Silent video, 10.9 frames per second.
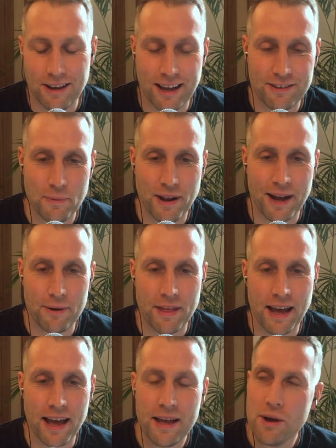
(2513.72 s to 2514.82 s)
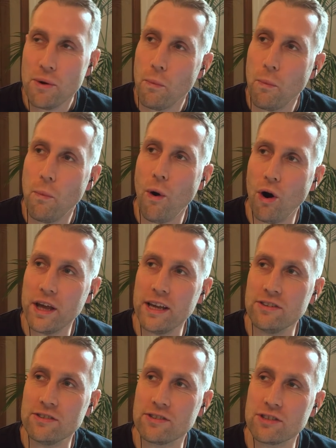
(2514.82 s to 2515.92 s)
I'd like to put it out there. What
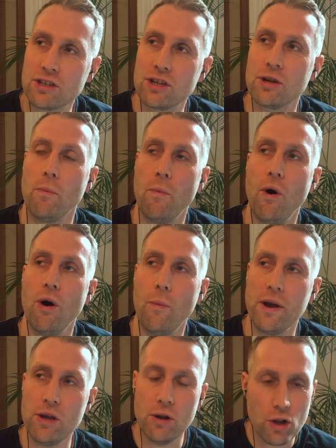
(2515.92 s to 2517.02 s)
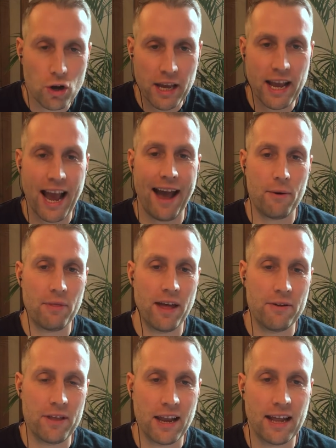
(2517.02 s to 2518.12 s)
is what when you're looking out
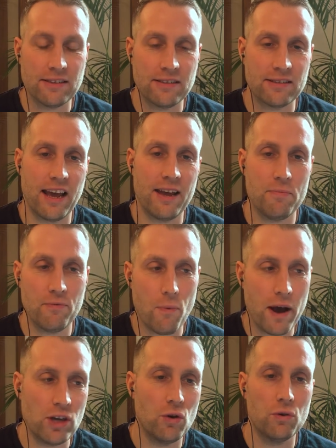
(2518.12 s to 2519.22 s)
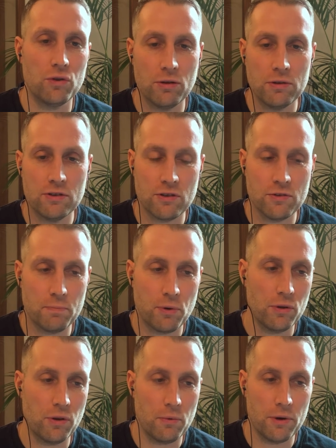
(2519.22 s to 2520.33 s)
there in the landscape of where you're doing stuff,
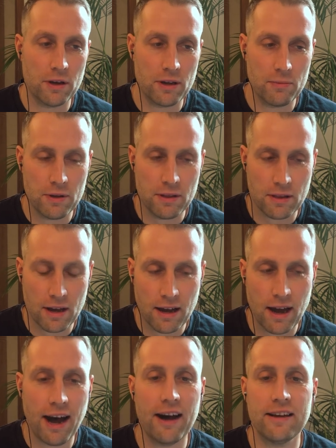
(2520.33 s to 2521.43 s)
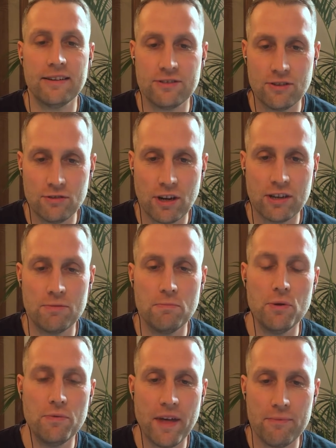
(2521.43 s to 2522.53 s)
Paul? You're working with uh, artists and trying to
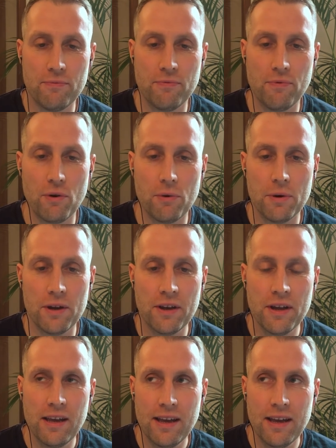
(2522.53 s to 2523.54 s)
move them forward.